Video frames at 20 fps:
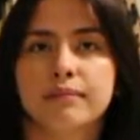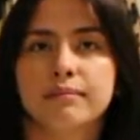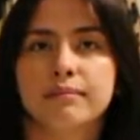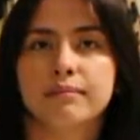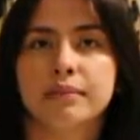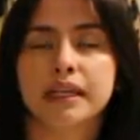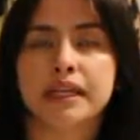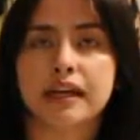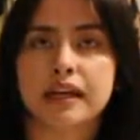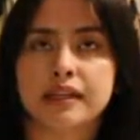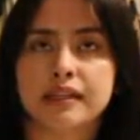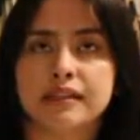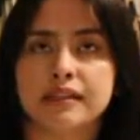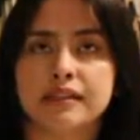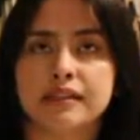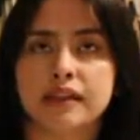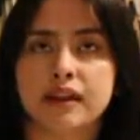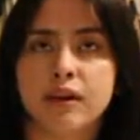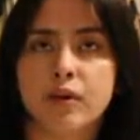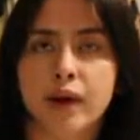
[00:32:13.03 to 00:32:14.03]

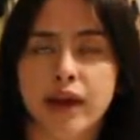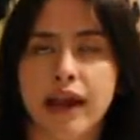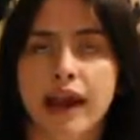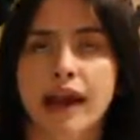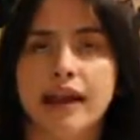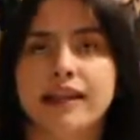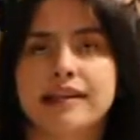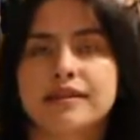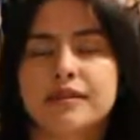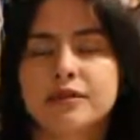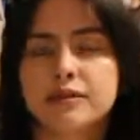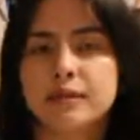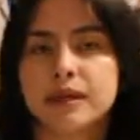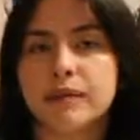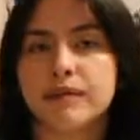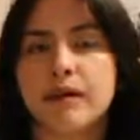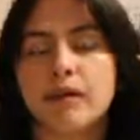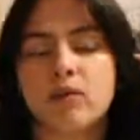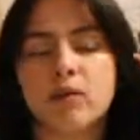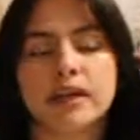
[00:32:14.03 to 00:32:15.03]
Because, okay, I guess I'll speak
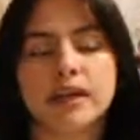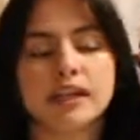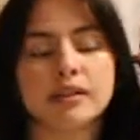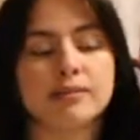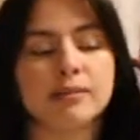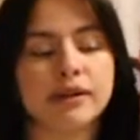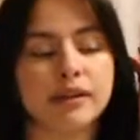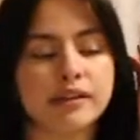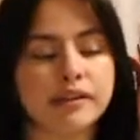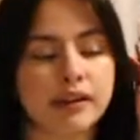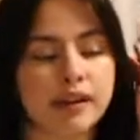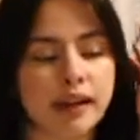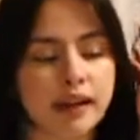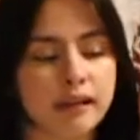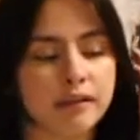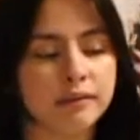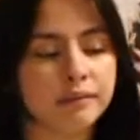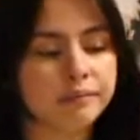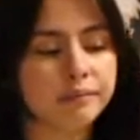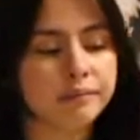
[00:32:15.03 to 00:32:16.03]
about one experience I had.